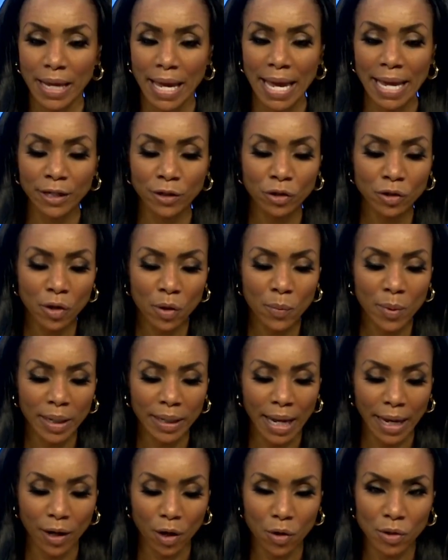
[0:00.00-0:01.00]
And you know what
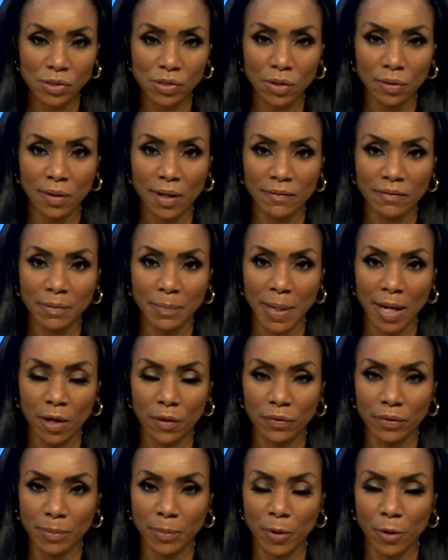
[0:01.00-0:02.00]
I also love
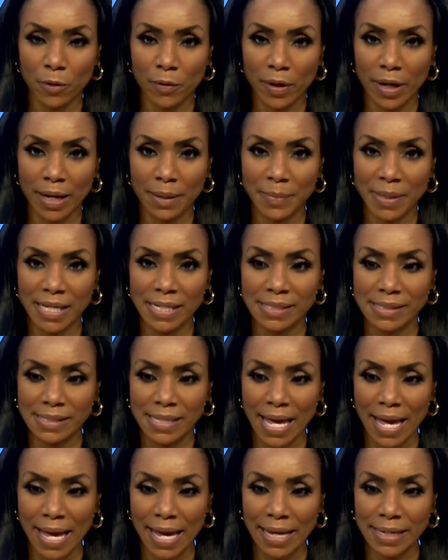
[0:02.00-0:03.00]
about the program is
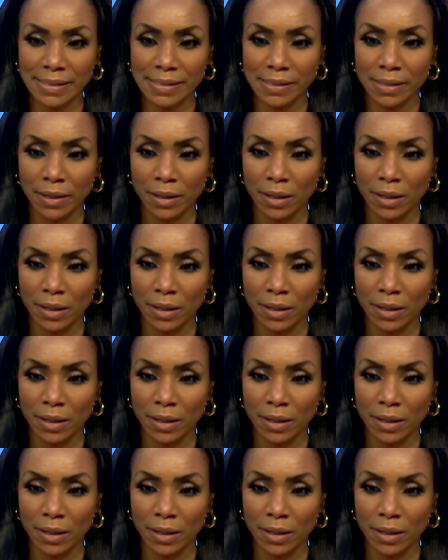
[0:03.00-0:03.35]
that,